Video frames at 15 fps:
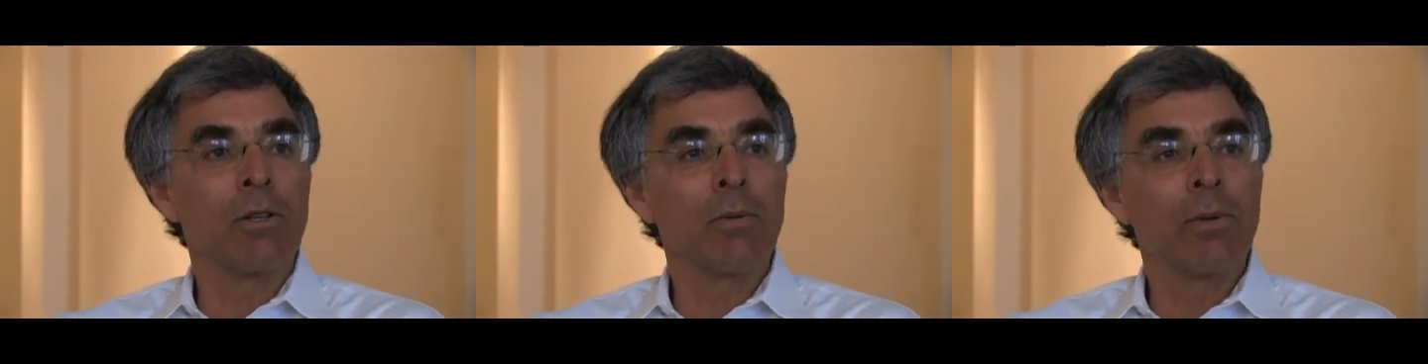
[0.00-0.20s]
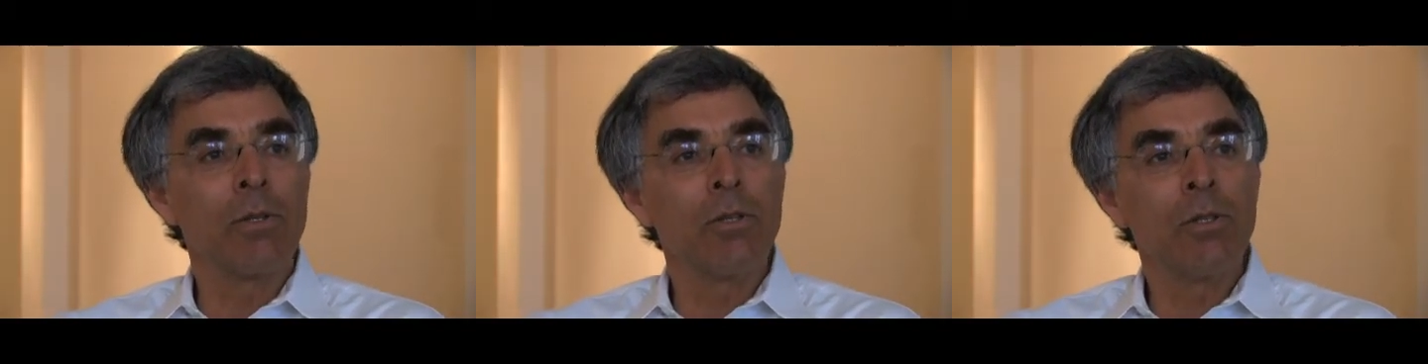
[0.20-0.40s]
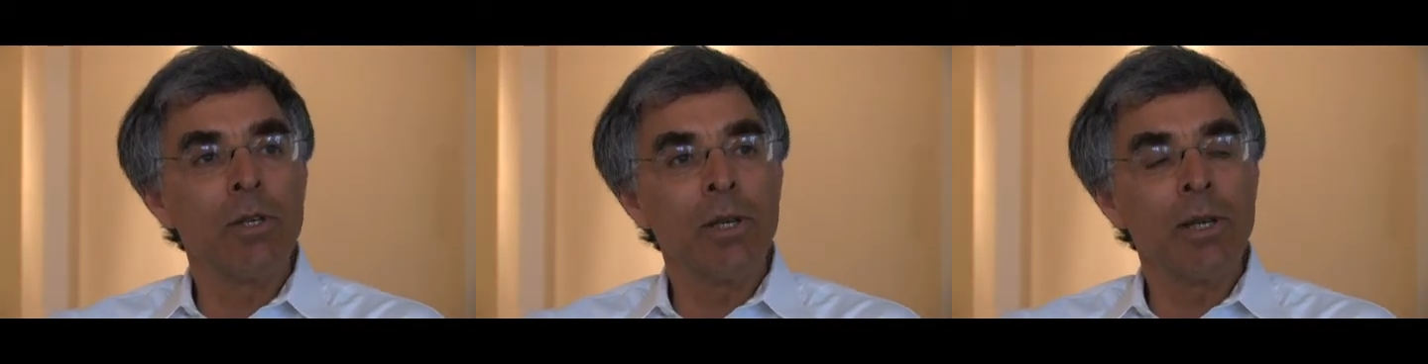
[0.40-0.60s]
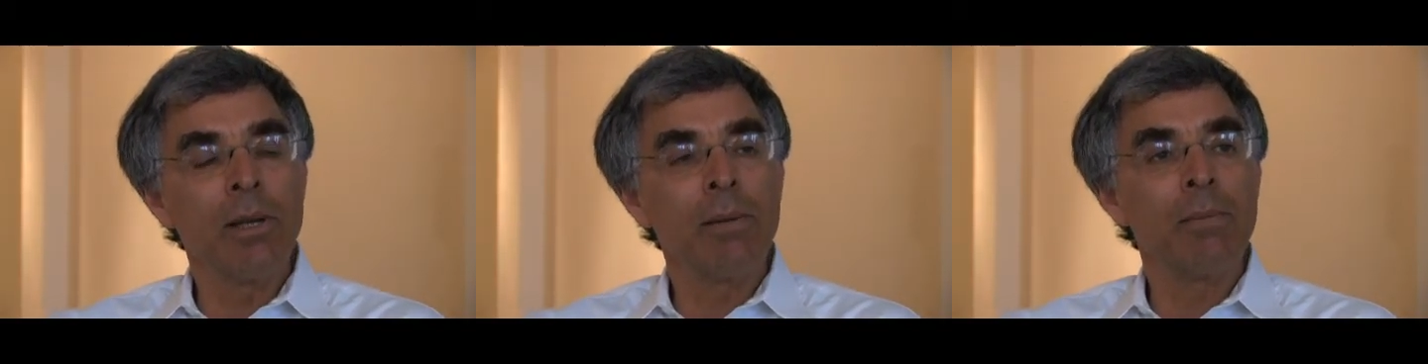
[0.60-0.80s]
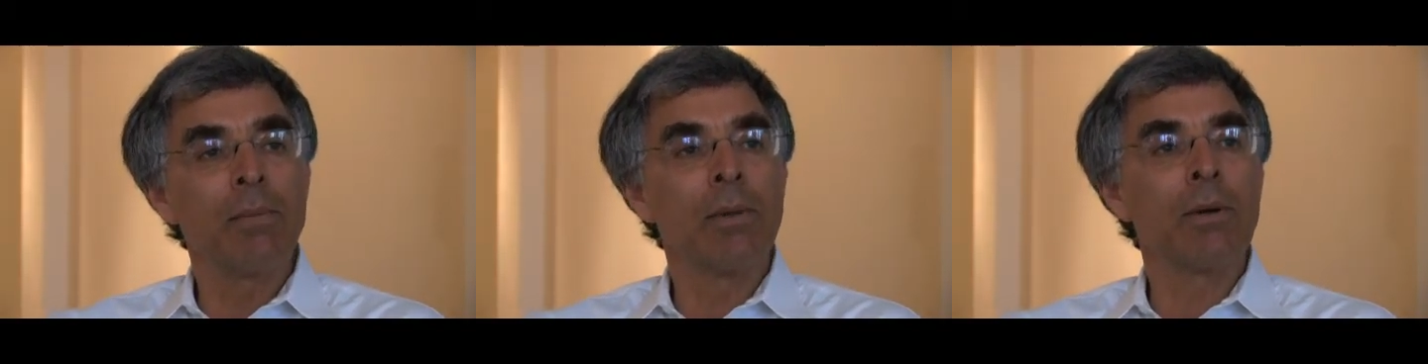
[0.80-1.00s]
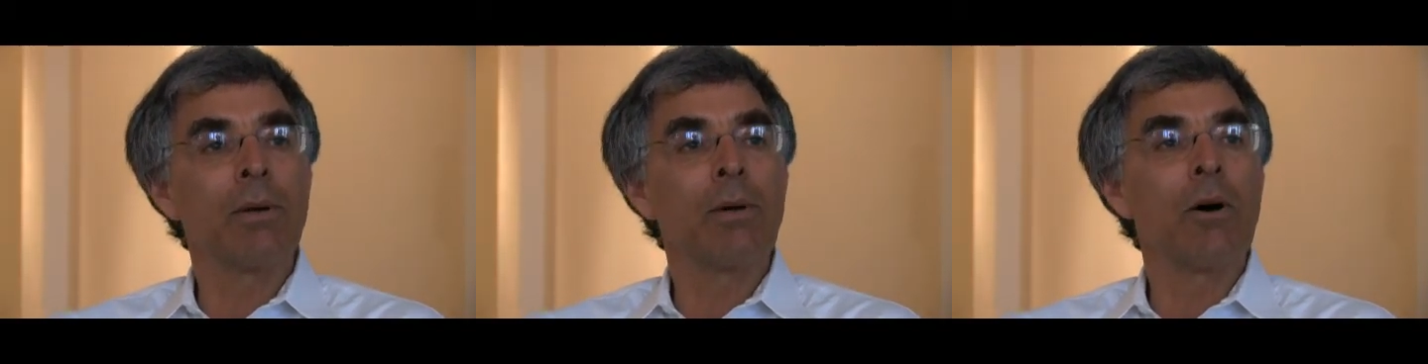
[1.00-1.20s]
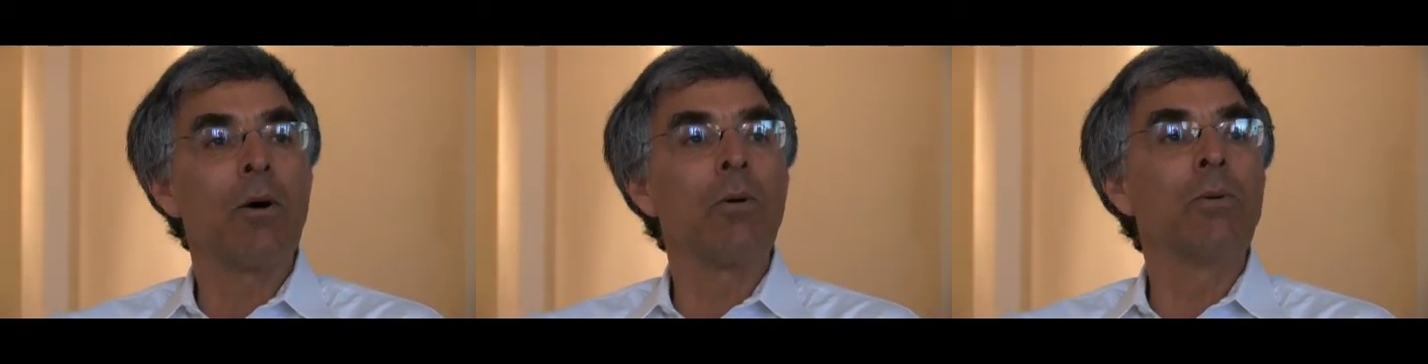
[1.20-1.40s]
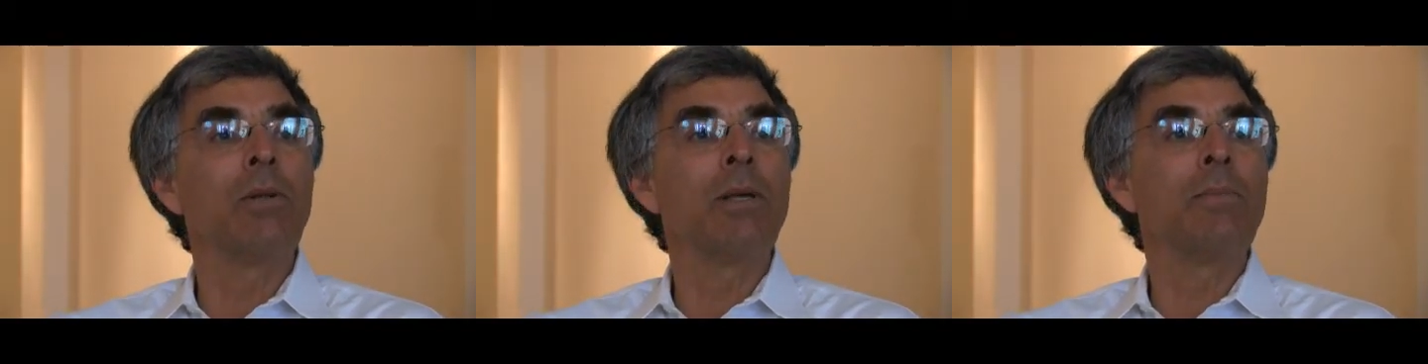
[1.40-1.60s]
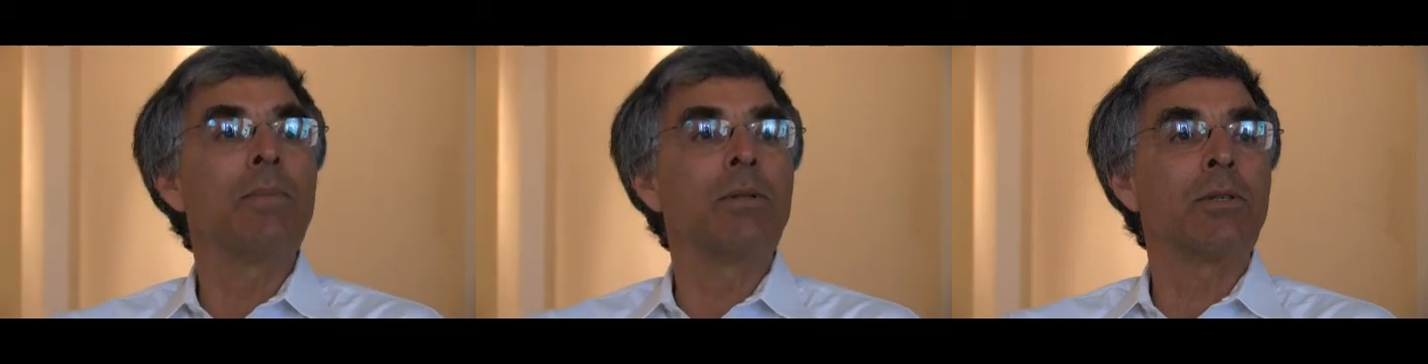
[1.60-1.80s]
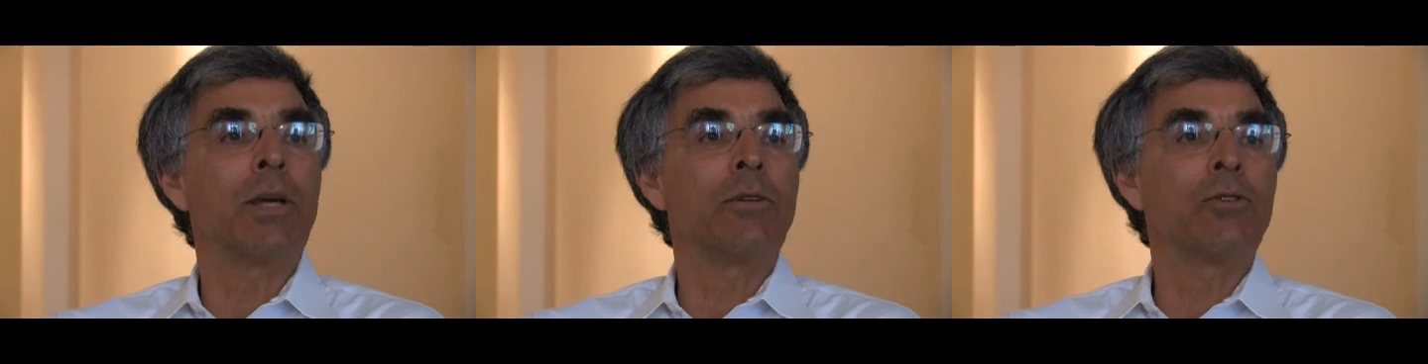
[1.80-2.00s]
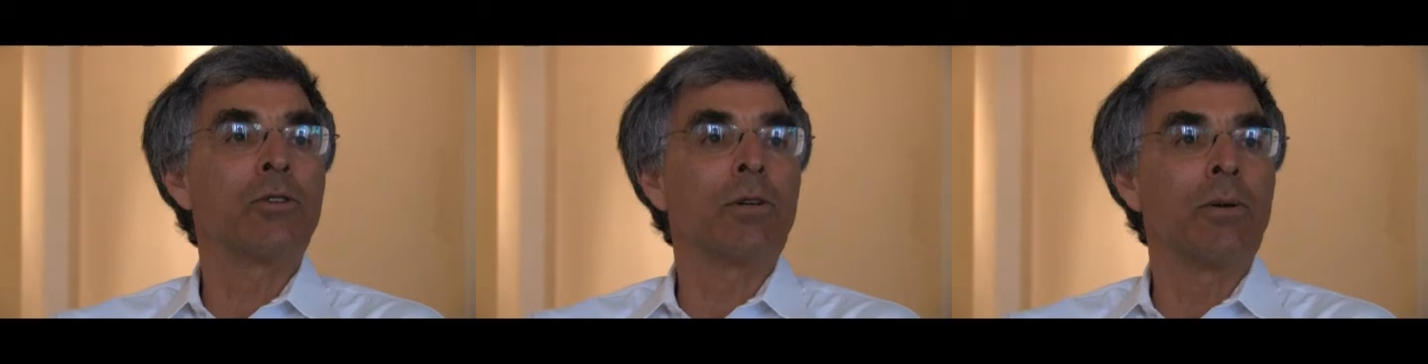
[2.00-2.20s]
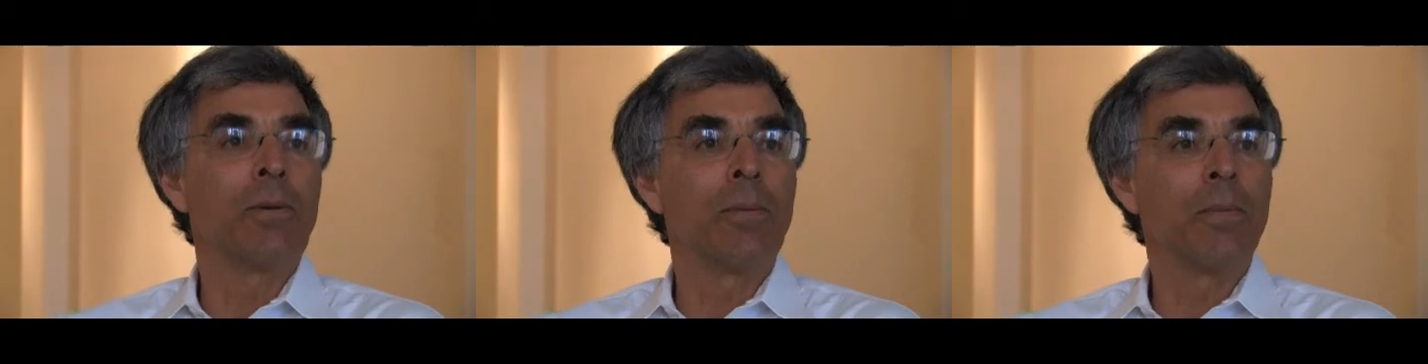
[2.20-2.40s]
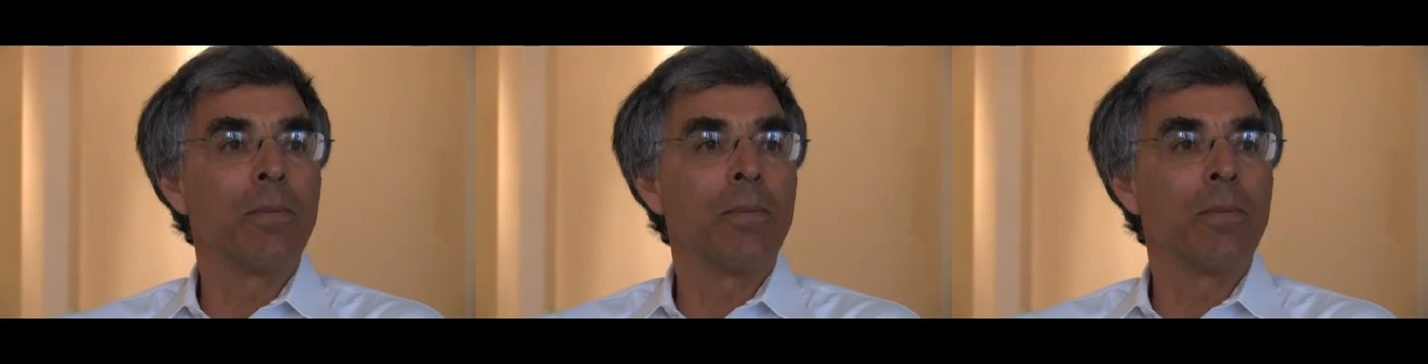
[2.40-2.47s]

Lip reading: to redeem the holy potential.